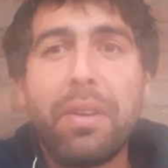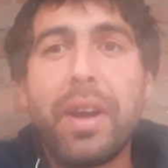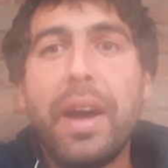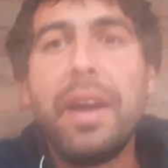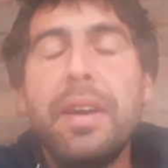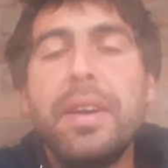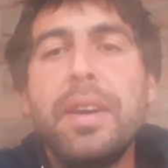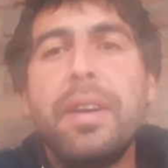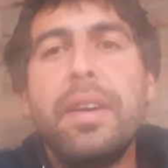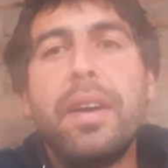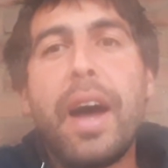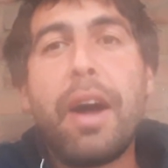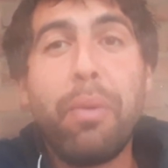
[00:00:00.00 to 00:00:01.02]
Okay,
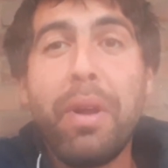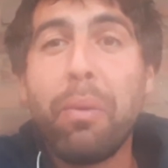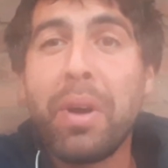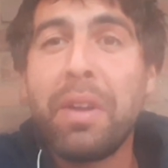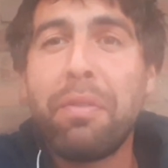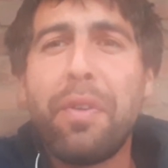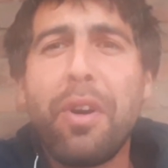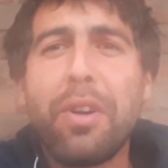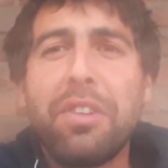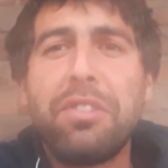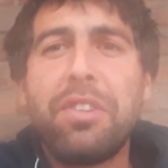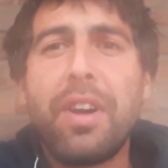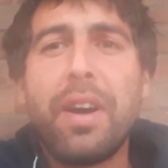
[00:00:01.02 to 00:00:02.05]
I really want to
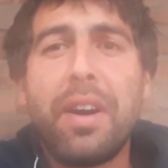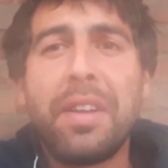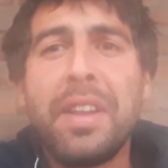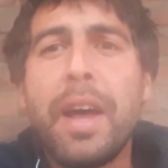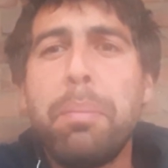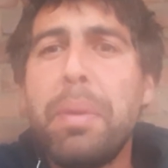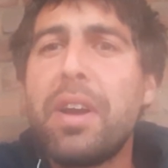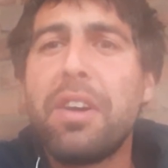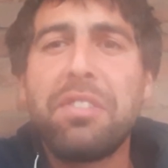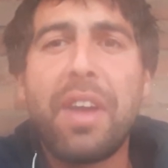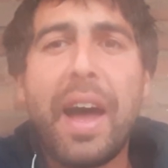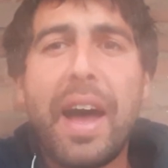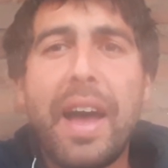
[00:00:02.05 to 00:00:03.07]
focus on that
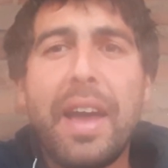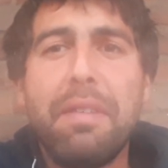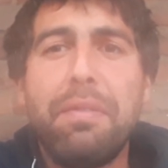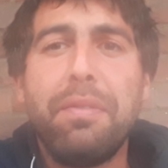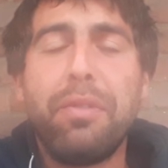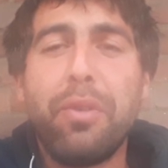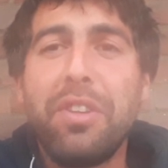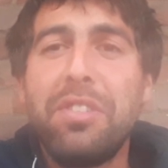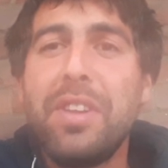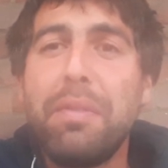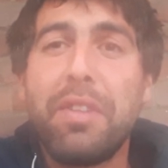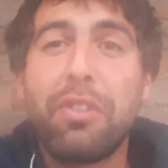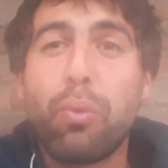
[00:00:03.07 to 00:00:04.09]
because I've
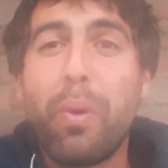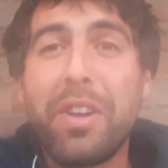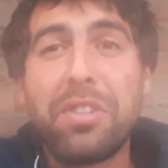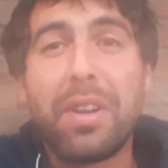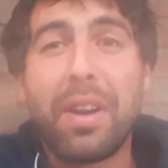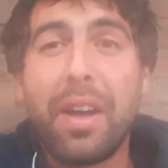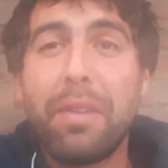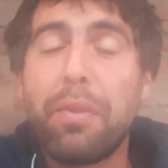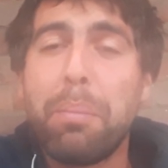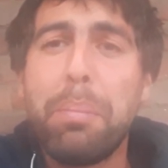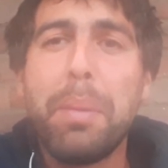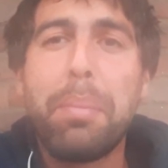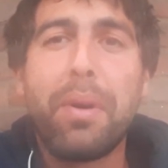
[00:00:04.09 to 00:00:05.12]
received this question a lot
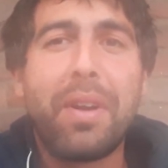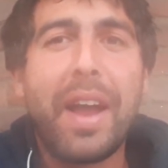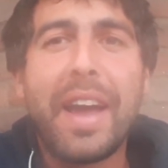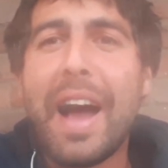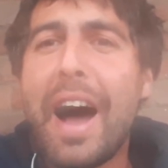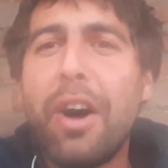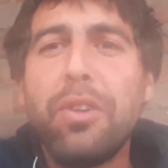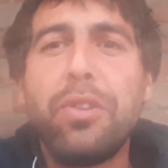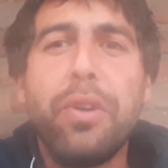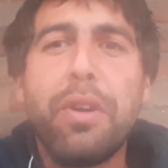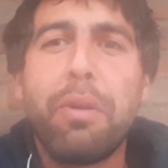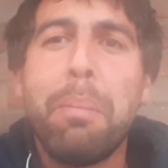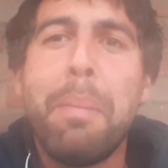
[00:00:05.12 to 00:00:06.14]
from people, like how do
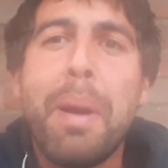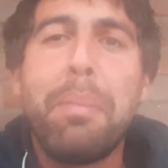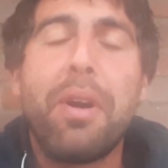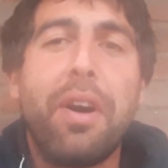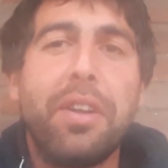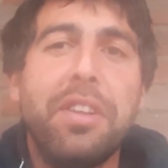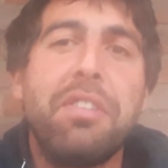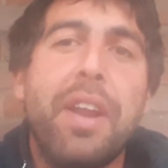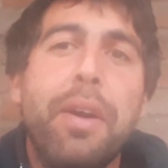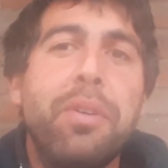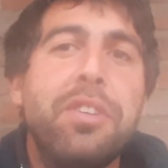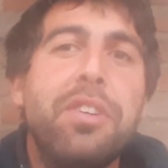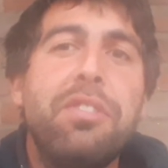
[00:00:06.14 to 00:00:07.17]
you remember all these
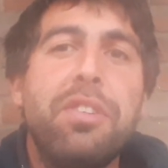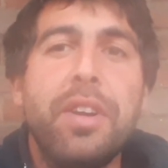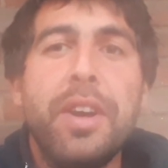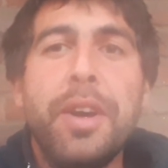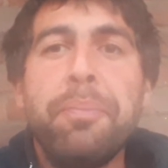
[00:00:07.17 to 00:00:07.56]
languages.